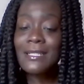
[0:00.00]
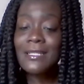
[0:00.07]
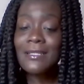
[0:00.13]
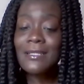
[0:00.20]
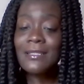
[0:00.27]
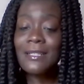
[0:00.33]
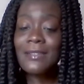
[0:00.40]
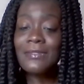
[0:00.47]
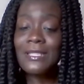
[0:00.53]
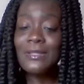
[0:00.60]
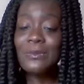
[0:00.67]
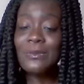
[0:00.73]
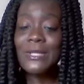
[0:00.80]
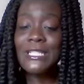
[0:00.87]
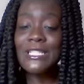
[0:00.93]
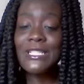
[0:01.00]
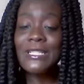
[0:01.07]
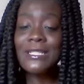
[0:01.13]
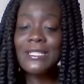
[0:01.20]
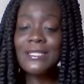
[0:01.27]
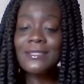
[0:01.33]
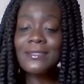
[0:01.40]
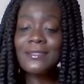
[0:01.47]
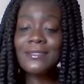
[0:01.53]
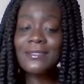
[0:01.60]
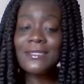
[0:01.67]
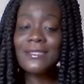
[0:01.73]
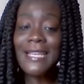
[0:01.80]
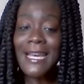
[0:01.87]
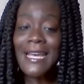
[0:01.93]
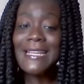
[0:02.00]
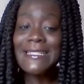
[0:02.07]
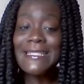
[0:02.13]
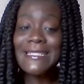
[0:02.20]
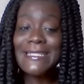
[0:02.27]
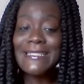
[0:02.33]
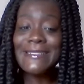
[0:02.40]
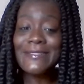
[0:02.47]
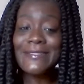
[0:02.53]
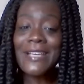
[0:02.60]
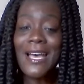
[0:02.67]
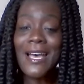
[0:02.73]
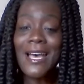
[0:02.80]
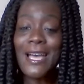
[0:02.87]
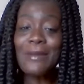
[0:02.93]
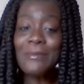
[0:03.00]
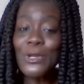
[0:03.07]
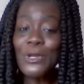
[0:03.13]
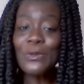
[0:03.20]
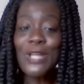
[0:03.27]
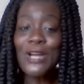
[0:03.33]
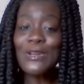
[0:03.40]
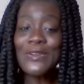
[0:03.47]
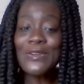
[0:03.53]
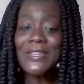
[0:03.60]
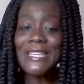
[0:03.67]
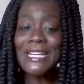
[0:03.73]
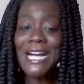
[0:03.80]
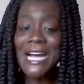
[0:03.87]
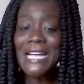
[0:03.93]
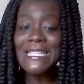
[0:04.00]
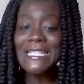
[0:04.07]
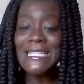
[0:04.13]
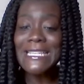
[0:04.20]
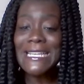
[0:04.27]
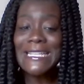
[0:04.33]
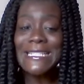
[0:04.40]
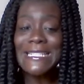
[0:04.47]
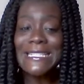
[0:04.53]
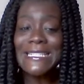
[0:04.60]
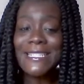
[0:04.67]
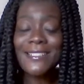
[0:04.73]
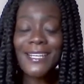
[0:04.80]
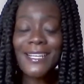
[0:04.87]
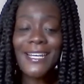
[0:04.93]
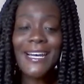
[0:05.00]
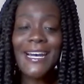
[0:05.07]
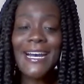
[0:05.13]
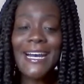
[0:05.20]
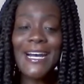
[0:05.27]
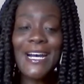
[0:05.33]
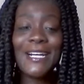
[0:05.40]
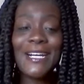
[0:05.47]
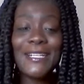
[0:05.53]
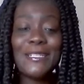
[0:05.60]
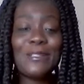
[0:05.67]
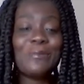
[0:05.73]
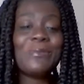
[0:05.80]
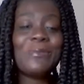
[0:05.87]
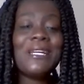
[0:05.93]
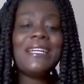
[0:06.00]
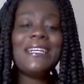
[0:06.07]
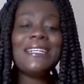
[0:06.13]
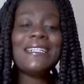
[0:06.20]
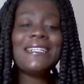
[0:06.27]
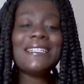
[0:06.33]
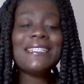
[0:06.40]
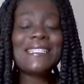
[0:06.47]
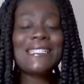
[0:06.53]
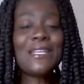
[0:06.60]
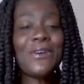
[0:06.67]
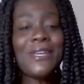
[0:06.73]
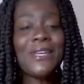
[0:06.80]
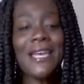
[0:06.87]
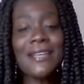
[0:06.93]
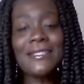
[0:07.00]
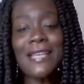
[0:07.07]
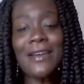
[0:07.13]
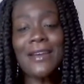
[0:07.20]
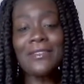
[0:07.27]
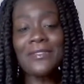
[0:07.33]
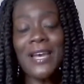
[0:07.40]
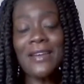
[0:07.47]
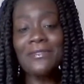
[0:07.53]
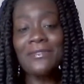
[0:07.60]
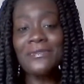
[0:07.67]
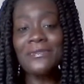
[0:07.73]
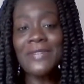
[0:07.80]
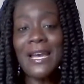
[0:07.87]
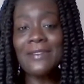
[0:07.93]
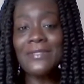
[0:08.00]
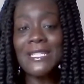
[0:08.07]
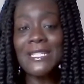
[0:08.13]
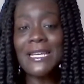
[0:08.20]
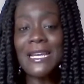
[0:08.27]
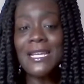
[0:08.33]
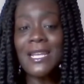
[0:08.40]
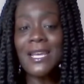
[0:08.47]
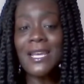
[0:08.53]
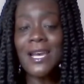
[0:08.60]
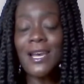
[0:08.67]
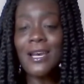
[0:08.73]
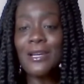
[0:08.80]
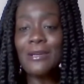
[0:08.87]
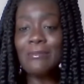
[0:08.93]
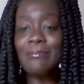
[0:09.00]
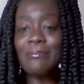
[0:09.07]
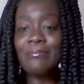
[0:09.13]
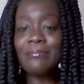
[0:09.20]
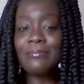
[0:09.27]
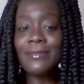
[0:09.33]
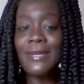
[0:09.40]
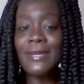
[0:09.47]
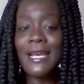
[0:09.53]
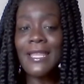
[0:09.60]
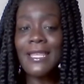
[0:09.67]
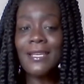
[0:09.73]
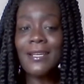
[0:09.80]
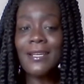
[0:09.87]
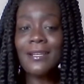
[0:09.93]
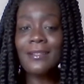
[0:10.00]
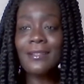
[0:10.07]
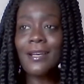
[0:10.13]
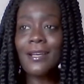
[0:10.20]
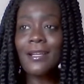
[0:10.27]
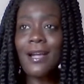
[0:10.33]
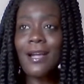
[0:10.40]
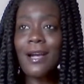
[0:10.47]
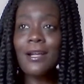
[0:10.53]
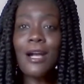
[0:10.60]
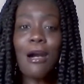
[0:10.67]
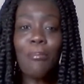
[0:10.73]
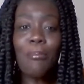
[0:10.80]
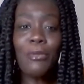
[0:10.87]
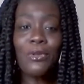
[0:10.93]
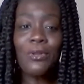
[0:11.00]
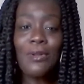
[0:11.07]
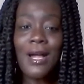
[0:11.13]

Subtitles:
Lovely winter. Yes, I am no longer on the continent. Um, so yes, I've done I think a couple